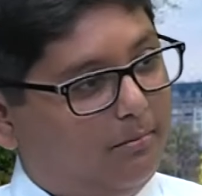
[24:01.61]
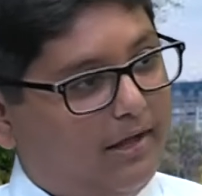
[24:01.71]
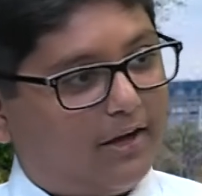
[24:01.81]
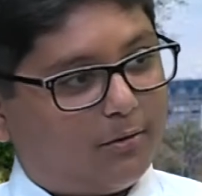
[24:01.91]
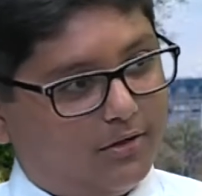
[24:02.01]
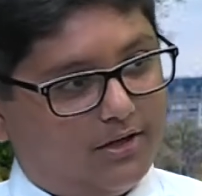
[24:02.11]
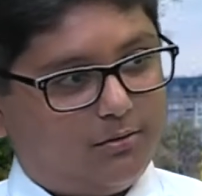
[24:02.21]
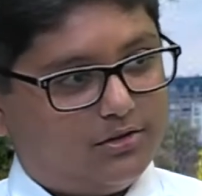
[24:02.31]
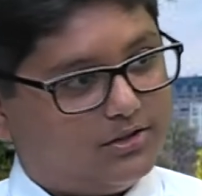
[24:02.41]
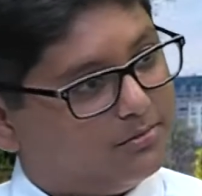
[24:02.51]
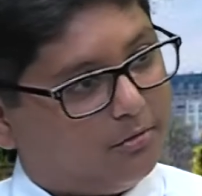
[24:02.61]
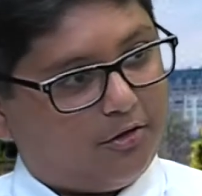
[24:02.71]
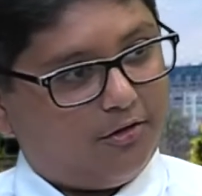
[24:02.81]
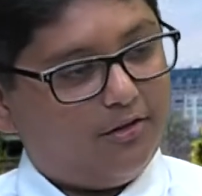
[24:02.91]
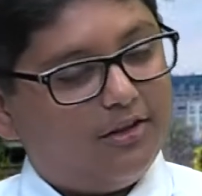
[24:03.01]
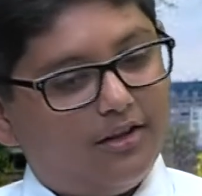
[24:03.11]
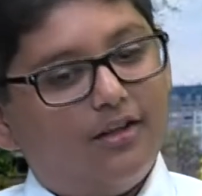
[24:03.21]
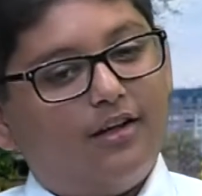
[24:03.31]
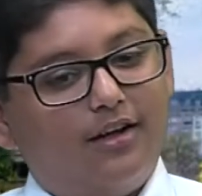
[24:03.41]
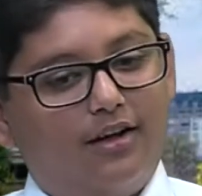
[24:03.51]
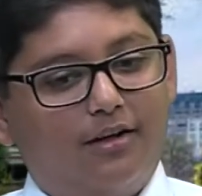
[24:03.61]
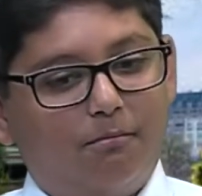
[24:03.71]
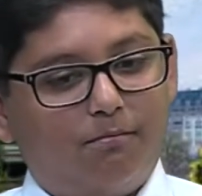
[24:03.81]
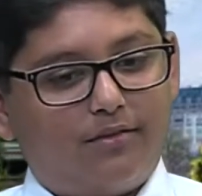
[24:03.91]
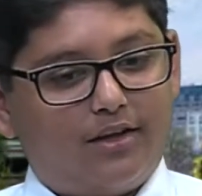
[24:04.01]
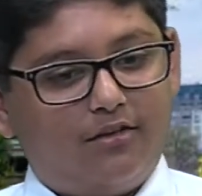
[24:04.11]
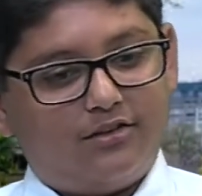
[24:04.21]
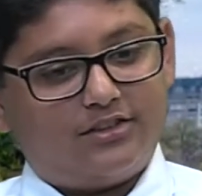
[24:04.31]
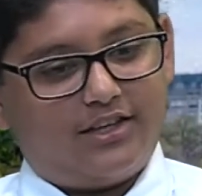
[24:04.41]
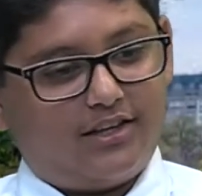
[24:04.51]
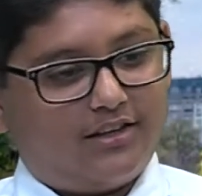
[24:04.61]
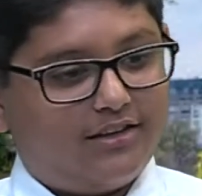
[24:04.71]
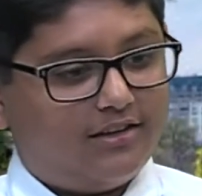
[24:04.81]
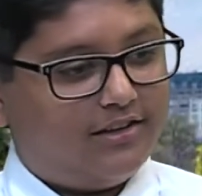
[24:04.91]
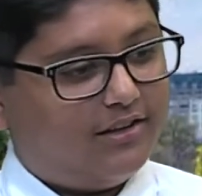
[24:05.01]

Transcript: back when I was small. I was saying,